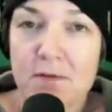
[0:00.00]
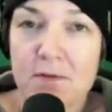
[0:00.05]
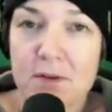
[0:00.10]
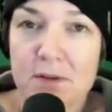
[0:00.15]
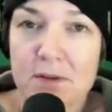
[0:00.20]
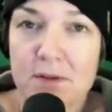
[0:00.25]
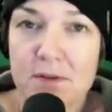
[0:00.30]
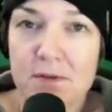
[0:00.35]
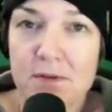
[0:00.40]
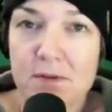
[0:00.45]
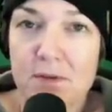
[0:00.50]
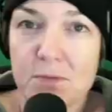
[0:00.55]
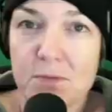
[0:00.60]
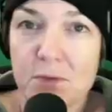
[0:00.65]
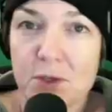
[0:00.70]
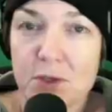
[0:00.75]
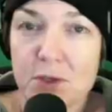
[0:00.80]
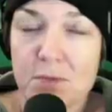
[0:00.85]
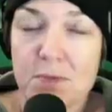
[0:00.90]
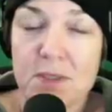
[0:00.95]
It's
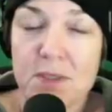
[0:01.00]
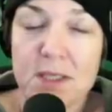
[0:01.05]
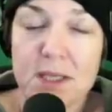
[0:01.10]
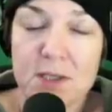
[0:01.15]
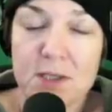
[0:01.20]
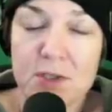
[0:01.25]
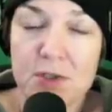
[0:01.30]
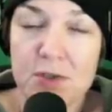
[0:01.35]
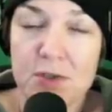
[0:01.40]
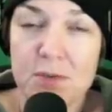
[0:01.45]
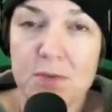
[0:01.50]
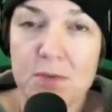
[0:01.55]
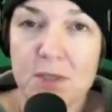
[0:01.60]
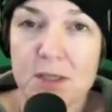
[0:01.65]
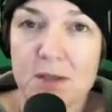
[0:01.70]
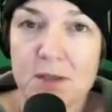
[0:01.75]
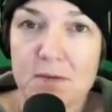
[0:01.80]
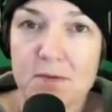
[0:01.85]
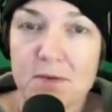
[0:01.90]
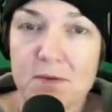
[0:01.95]
good potential
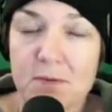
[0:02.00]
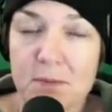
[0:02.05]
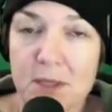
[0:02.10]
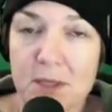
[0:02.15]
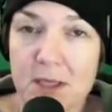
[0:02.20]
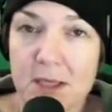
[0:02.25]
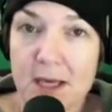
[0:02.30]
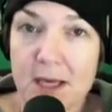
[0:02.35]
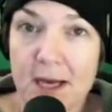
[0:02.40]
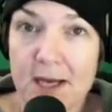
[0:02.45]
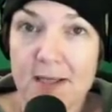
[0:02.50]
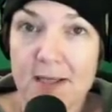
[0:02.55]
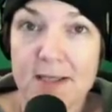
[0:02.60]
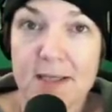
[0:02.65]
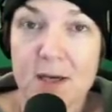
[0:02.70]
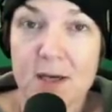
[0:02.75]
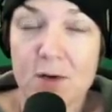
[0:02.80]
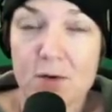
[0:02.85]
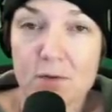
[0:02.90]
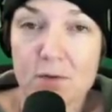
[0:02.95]
for being cast
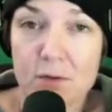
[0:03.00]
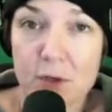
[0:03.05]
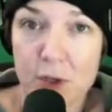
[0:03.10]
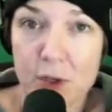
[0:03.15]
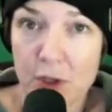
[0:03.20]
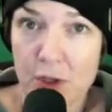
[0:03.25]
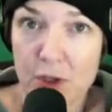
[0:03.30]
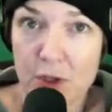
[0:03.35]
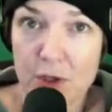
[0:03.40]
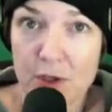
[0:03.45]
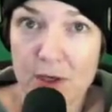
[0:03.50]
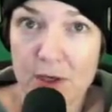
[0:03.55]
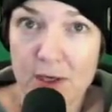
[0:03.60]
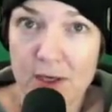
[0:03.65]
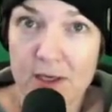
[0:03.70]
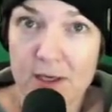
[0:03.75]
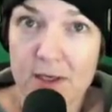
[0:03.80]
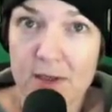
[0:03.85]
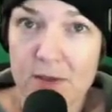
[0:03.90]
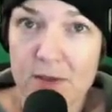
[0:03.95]
out of the herd,
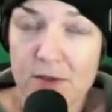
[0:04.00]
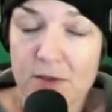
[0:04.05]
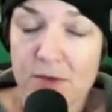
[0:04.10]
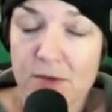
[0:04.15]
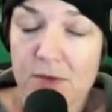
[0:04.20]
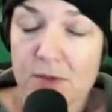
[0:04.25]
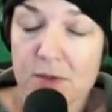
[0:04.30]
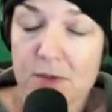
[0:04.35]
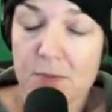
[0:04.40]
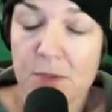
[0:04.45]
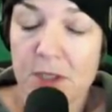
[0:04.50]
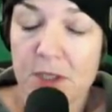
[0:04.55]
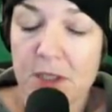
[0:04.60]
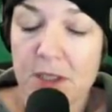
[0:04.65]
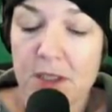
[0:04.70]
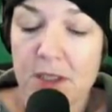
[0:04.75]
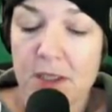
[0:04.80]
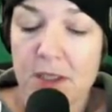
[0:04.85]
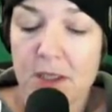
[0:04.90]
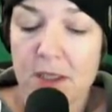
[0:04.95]
so to
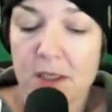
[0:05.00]
speak.